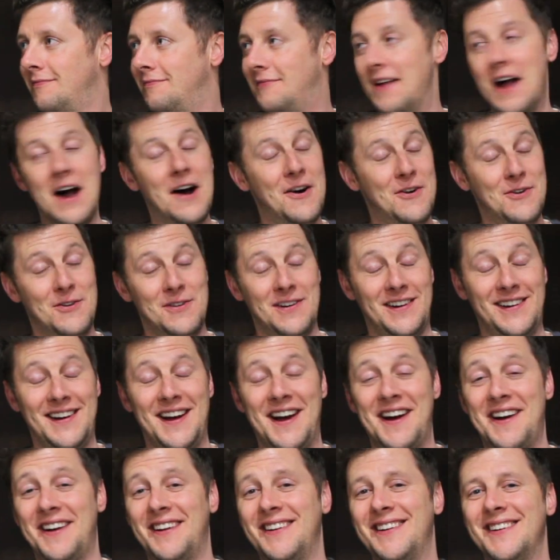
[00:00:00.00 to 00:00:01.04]

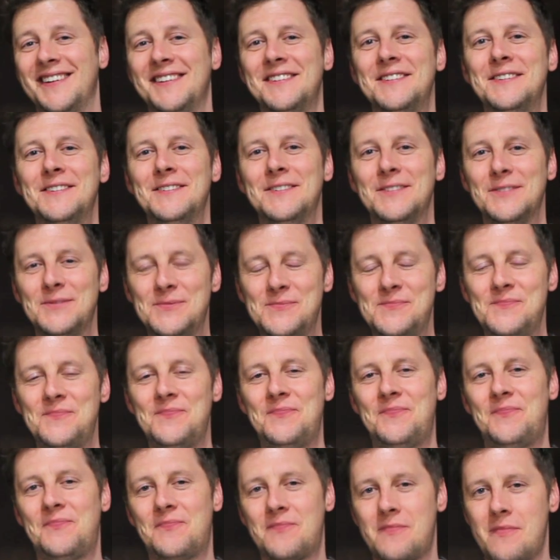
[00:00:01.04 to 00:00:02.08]

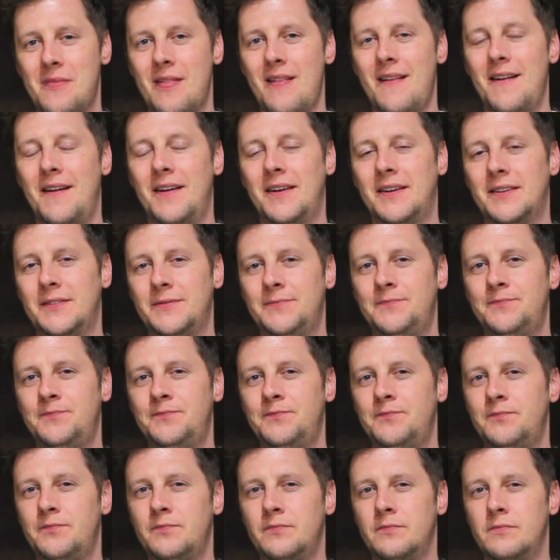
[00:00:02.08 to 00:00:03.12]

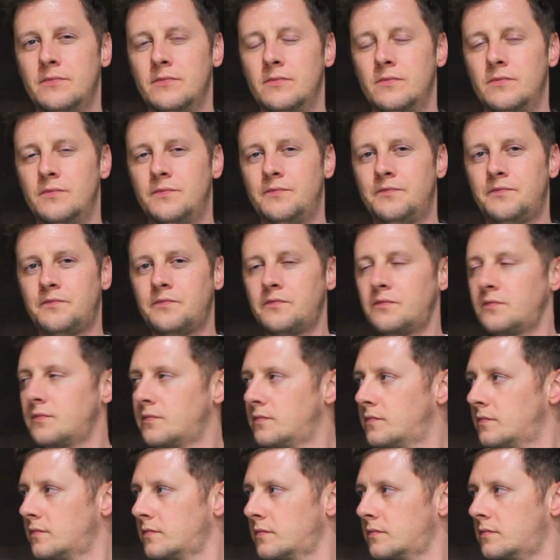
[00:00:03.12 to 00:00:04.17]

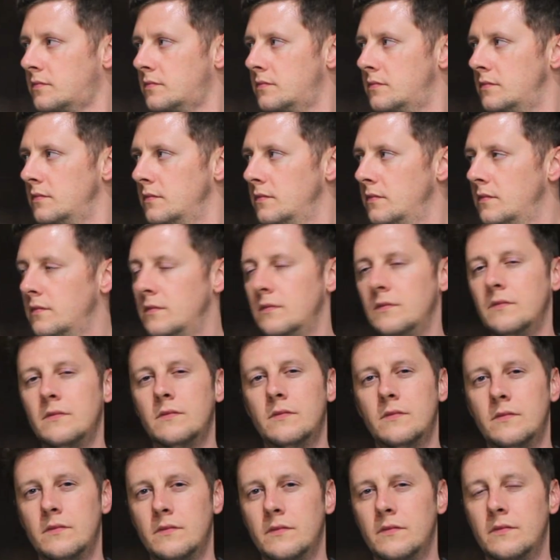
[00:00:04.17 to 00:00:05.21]

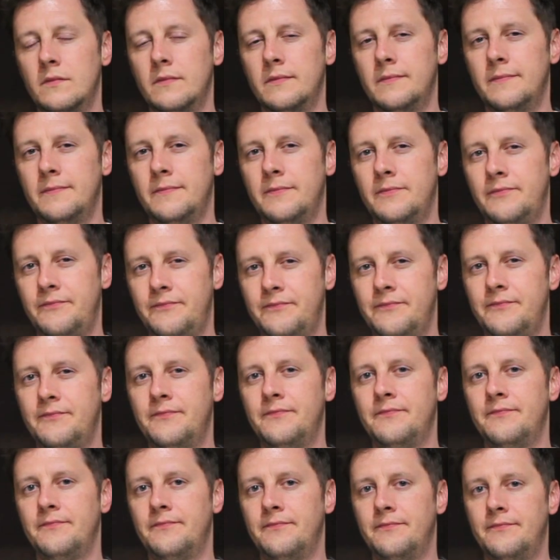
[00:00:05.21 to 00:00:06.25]

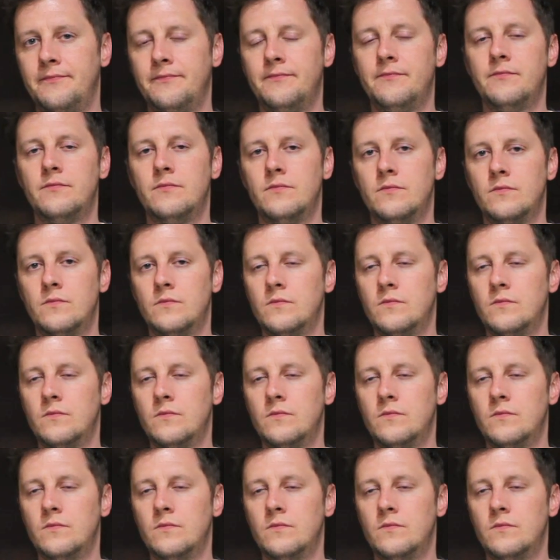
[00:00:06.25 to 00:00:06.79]
No words are spoken by the person on screen.